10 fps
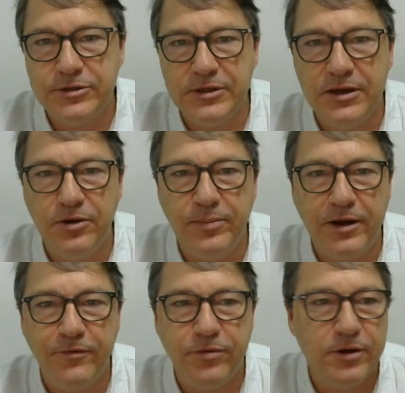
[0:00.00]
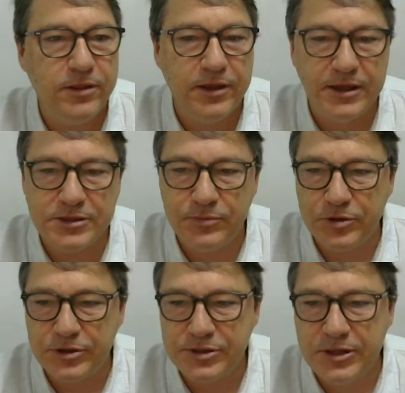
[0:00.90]
and here above 3,000 we're
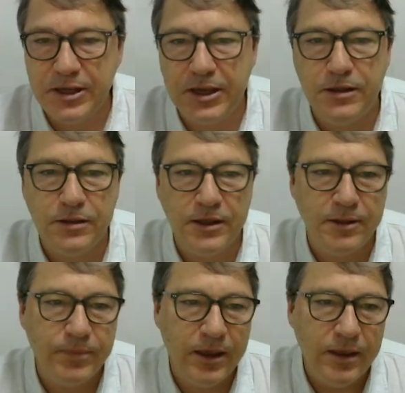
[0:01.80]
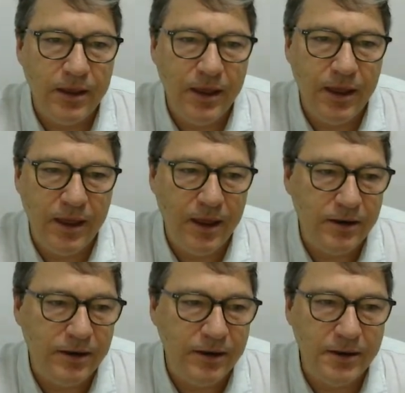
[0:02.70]
not seeing anything, and